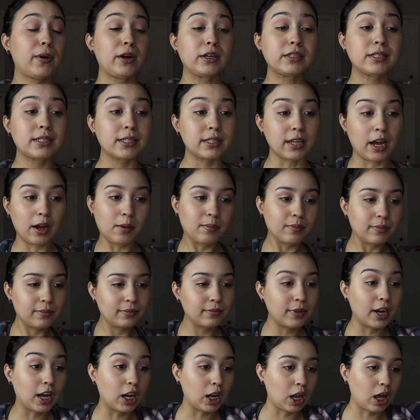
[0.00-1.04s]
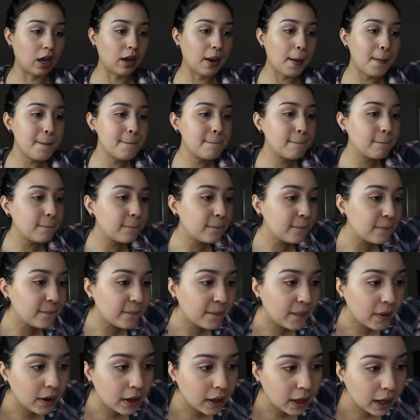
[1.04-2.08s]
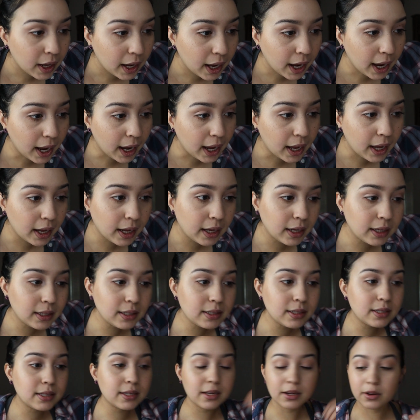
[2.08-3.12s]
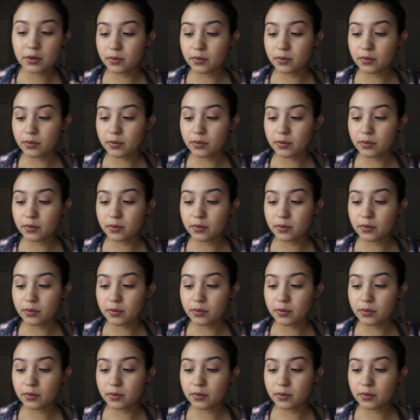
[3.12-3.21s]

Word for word: Some, a lot. And